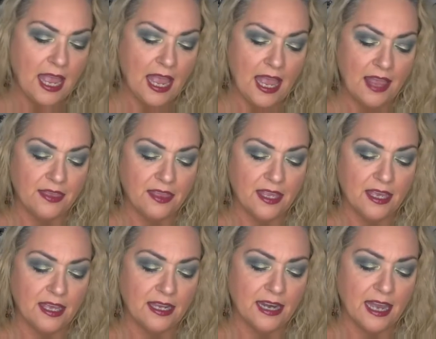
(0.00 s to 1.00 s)
And
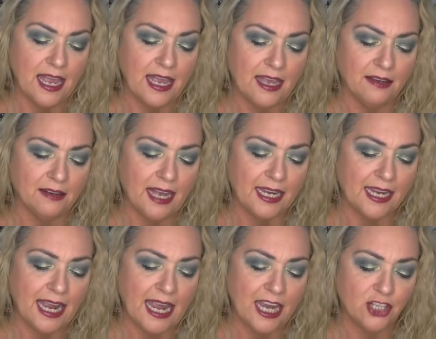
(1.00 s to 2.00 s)
then
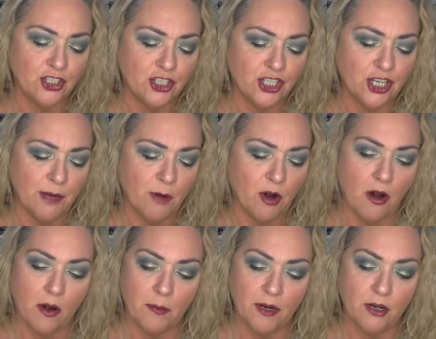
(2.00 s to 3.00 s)
like a shimmer
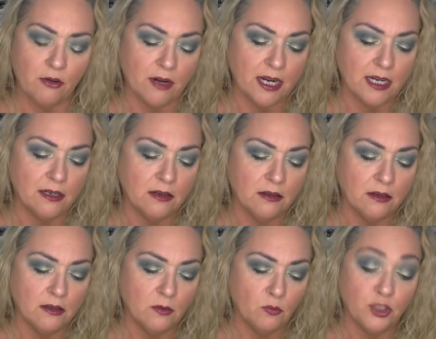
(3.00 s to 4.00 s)
army green,
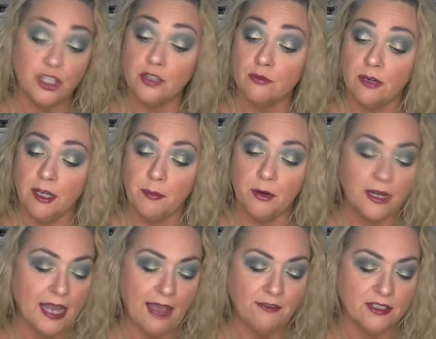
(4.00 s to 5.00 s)
which is really pretty.
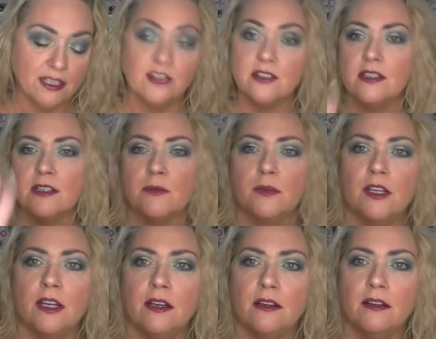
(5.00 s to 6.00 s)
I haven't touched this one
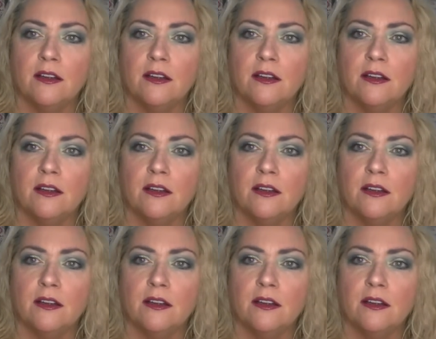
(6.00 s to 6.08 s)
yet.